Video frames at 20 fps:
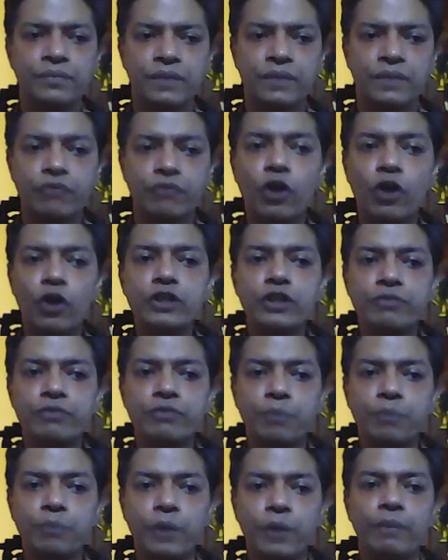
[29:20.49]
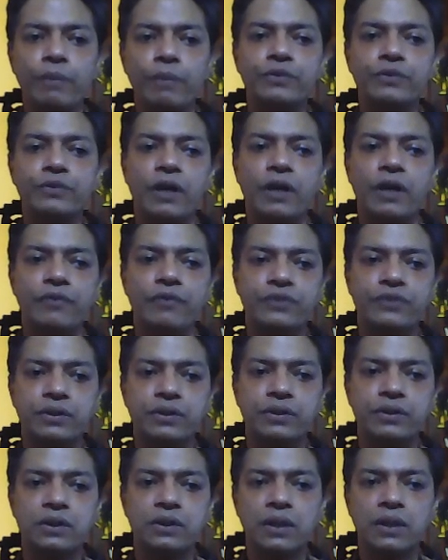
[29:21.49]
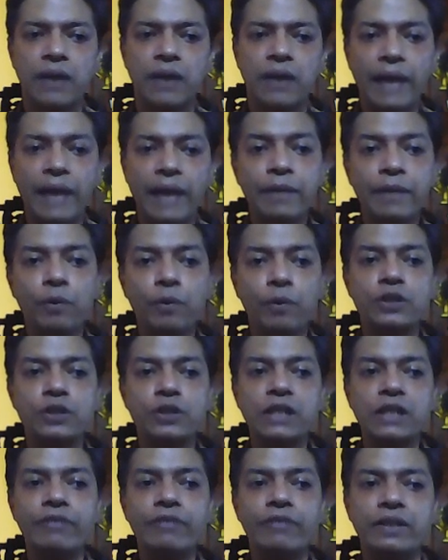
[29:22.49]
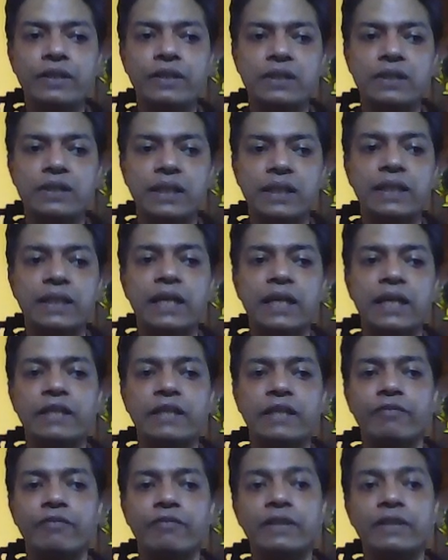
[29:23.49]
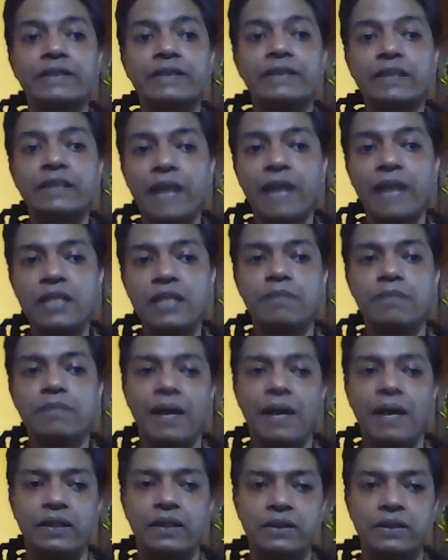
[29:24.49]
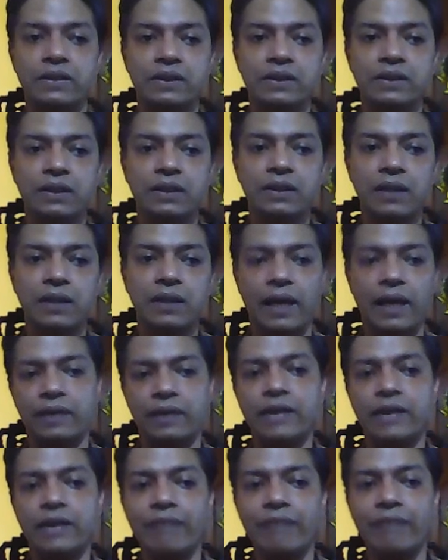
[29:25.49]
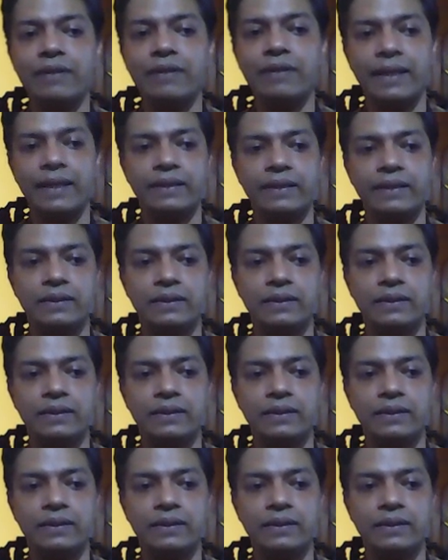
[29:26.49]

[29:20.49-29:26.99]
The voice of the poem observes and reports events in a relatively detached manner, like a travel narrator.